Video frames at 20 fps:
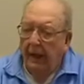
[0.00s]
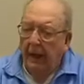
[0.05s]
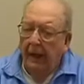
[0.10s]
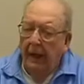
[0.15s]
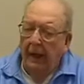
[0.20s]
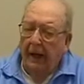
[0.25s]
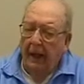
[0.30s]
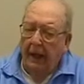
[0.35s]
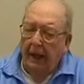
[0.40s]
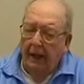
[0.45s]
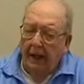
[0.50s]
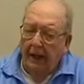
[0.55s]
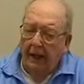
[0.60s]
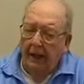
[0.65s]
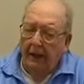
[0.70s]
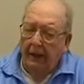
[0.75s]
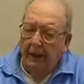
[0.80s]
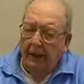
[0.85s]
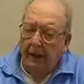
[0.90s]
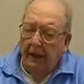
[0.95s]

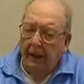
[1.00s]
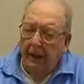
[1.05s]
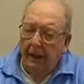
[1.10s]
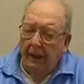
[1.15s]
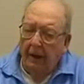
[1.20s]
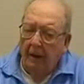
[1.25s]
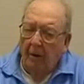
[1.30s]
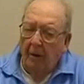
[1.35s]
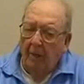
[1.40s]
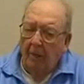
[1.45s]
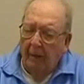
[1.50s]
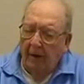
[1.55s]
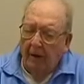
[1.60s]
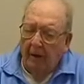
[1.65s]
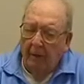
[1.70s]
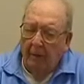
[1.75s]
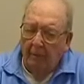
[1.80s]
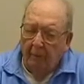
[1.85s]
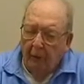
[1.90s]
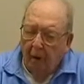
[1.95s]
and a
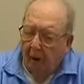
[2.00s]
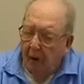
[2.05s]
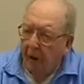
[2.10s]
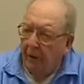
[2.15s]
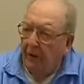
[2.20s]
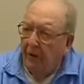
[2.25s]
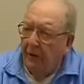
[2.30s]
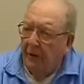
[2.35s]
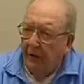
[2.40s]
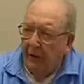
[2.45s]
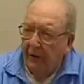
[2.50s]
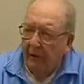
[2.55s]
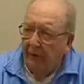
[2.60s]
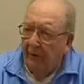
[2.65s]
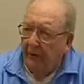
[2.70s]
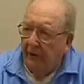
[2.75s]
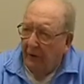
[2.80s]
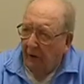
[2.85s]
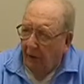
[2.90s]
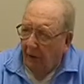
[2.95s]
big barge
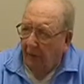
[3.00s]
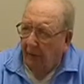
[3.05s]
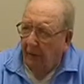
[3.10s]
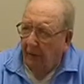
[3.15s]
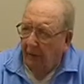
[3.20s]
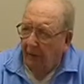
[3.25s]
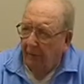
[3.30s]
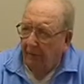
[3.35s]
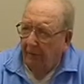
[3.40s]
of dirt,